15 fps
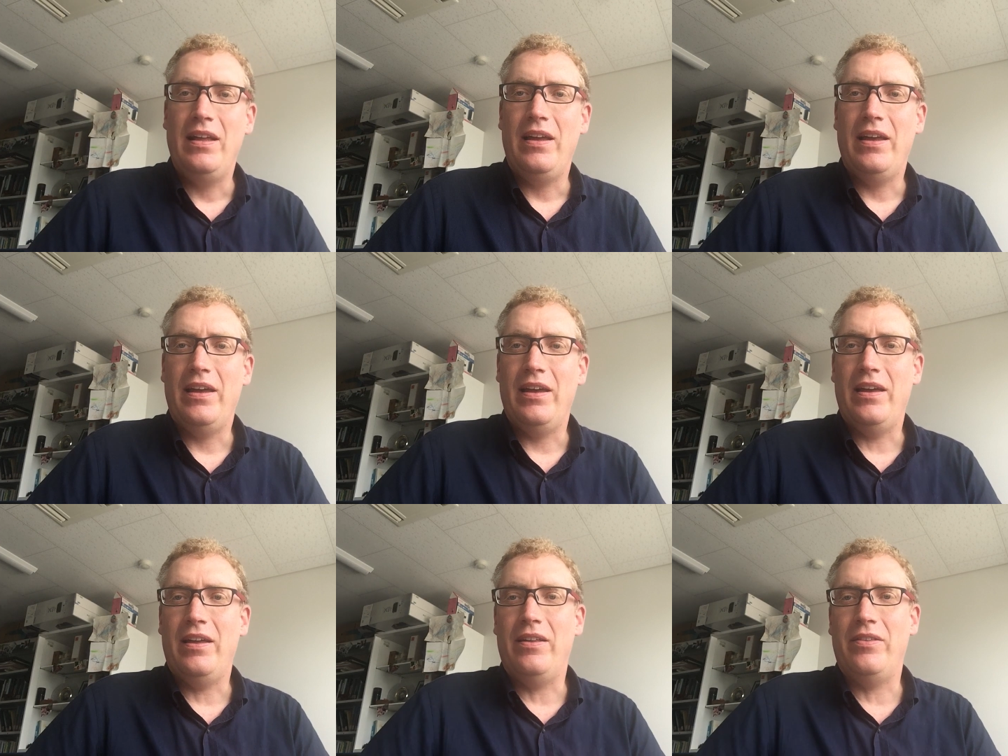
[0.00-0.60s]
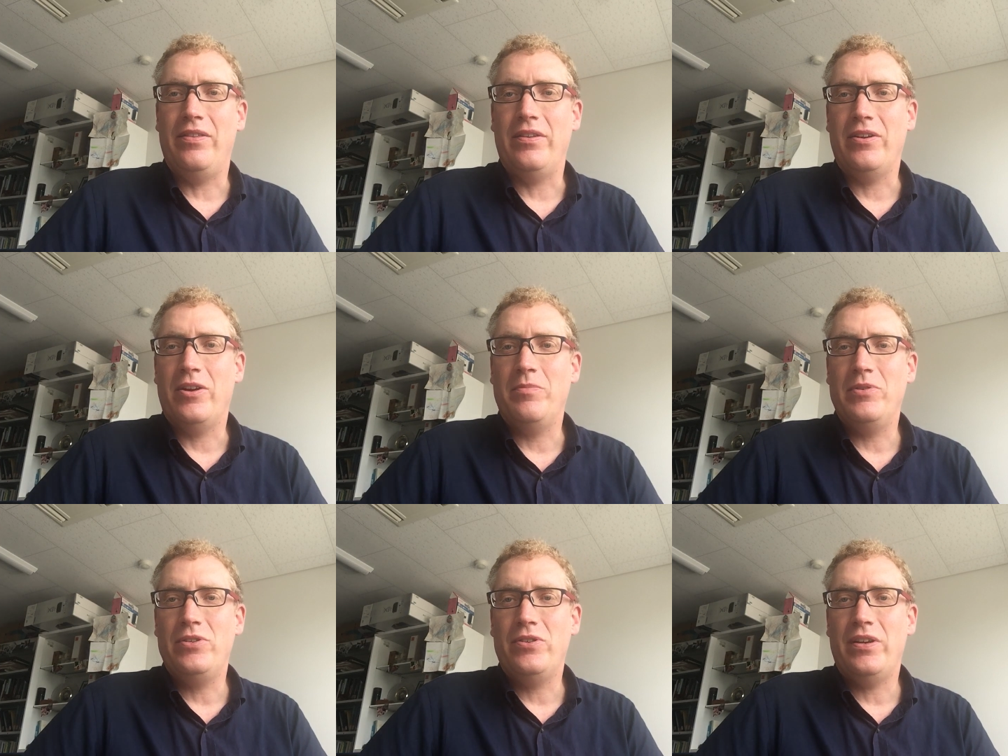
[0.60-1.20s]
and the
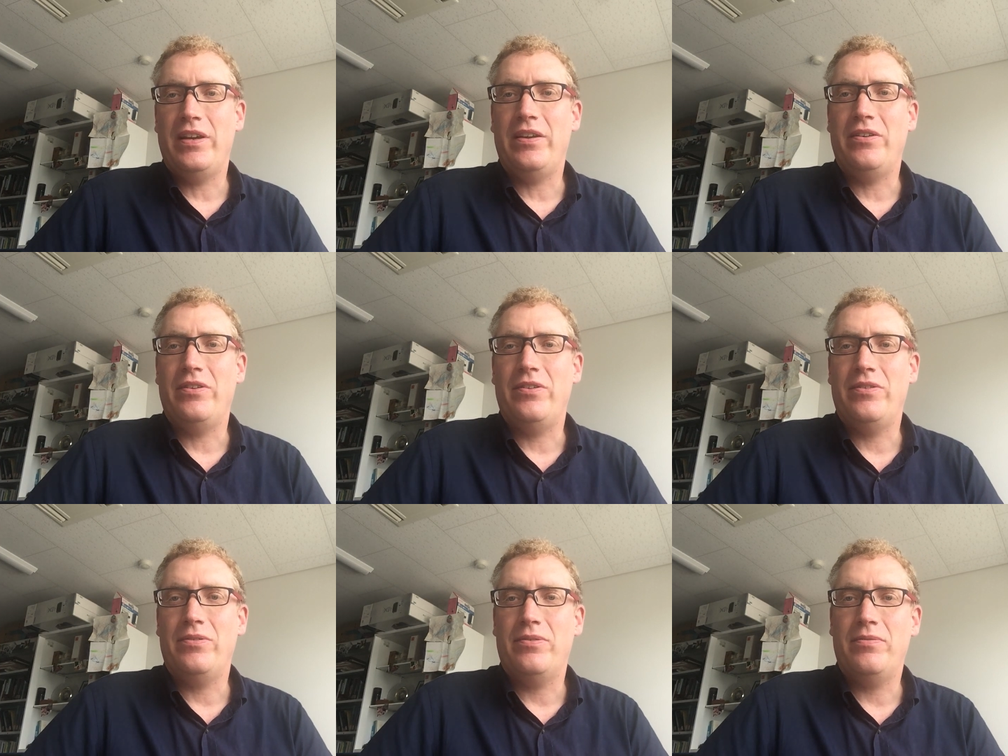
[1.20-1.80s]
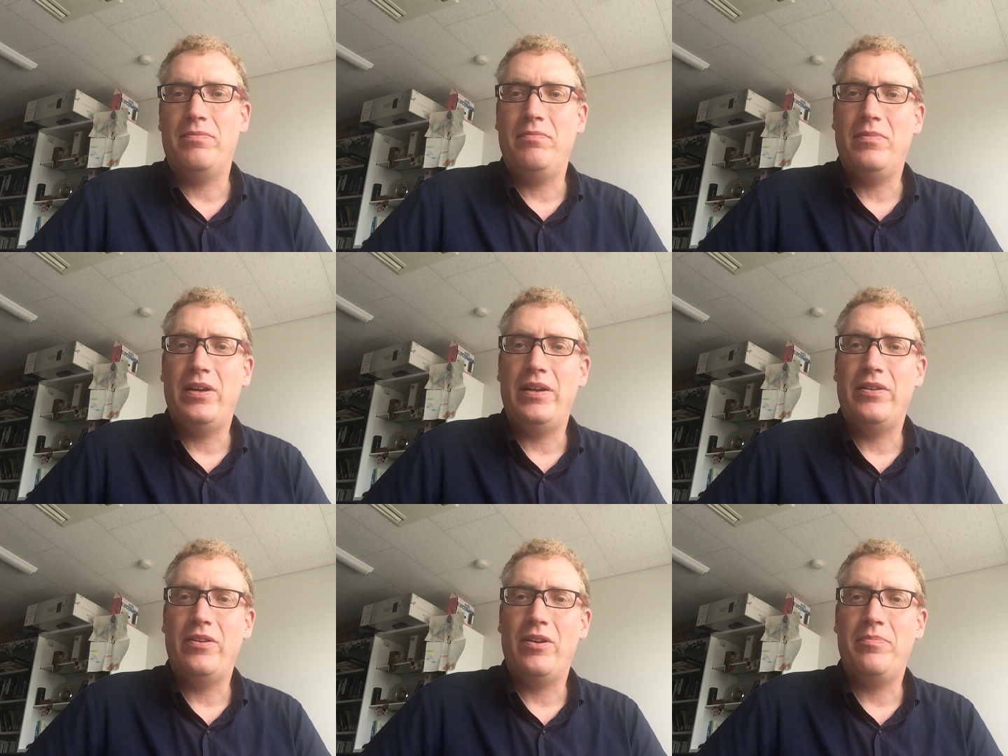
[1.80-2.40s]
arbitrators
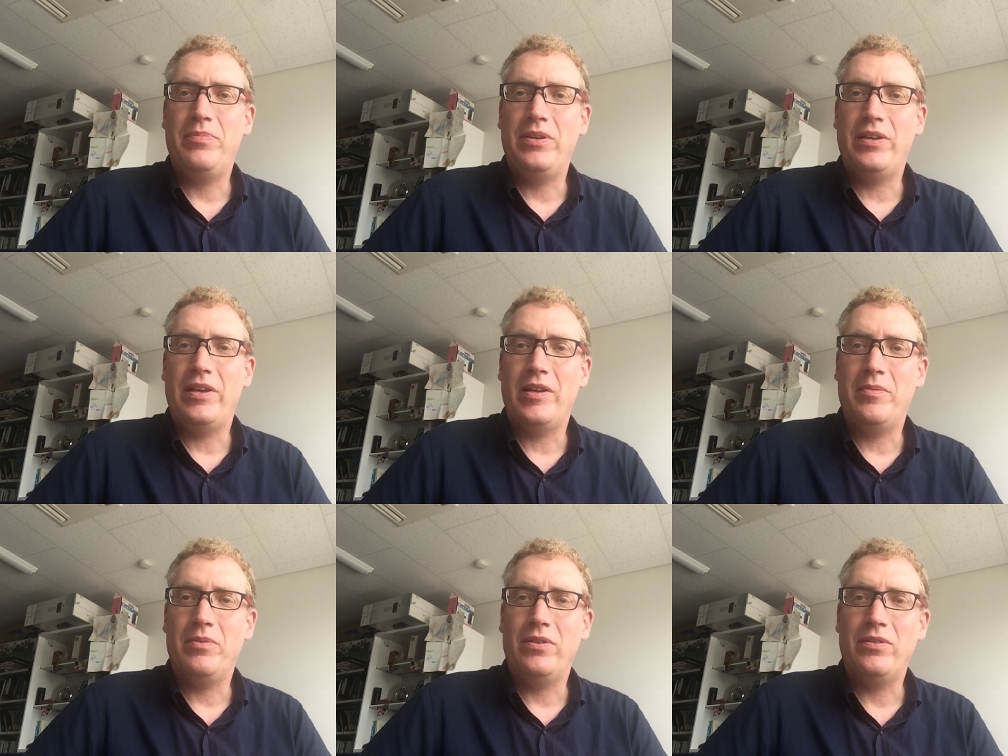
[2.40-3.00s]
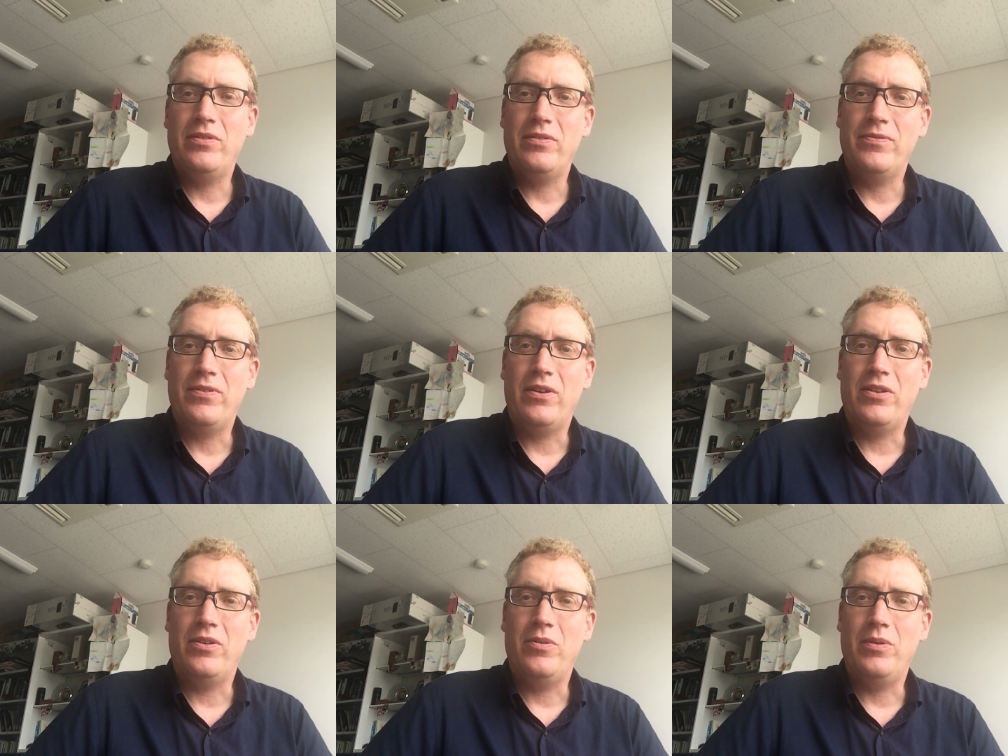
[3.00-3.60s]
might not be able to
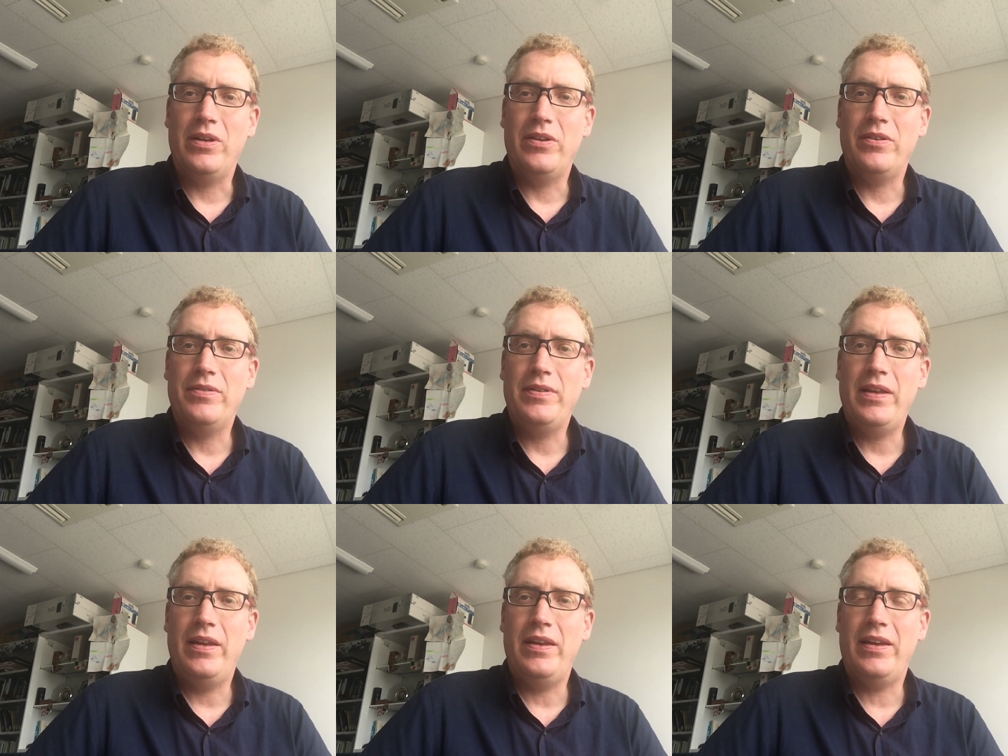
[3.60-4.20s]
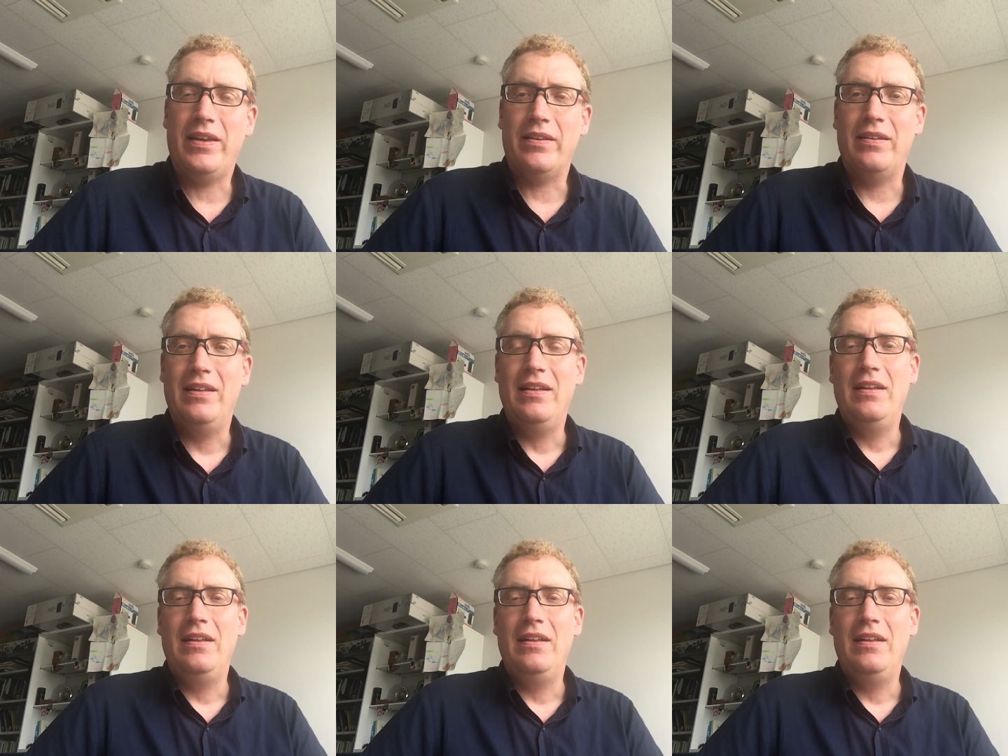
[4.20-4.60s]
follow what you're saying.